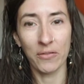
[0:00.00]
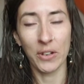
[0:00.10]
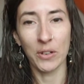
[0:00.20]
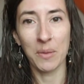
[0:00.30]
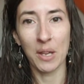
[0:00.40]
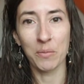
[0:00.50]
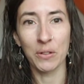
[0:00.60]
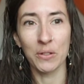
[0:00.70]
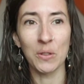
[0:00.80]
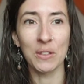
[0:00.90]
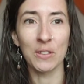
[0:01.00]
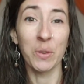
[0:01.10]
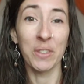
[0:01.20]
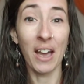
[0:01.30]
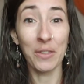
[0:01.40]
for you to be able to do this
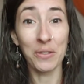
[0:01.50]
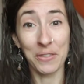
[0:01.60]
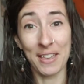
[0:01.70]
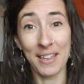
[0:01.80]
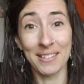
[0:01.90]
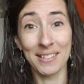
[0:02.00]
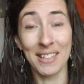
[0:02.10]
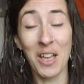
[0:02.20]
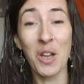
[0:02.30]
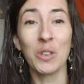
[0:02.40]
with other things.